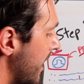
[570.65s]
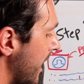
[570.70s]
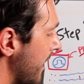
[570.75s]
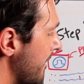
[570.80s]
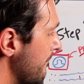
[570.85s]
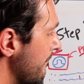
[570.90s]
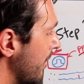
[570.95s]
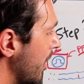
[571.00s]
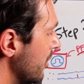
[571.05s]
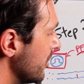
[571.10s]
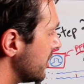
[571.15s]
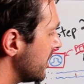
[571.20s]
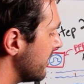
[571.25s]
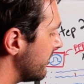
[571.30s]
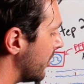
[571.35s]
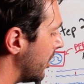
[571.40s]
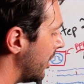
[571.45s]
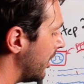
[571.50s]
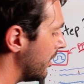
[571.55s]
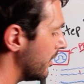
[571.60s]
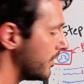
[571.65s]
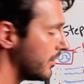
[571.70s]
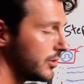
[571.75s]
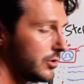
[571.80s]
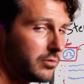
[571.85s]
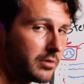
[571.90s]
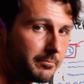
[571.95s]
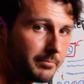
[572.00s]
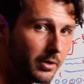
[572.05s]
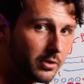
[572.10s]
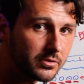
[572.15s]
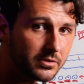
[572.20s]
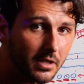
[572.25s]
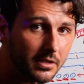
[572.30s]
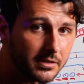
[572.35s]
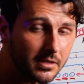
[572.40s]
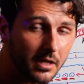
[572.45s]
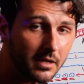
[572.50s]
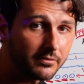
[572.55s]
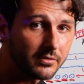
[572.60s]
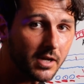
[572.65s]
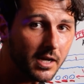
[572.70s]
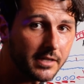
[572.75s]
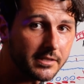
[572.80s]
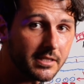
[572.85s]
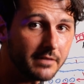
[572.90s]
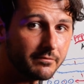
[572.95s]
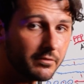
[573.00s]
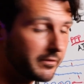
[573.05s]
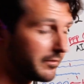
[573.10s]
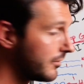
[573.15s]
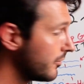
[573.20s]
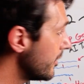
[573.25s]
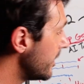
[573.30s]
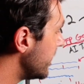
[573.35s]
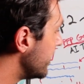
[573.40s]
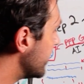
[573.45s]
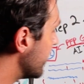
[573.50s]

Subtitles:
And most of all, you can post a ton of content for free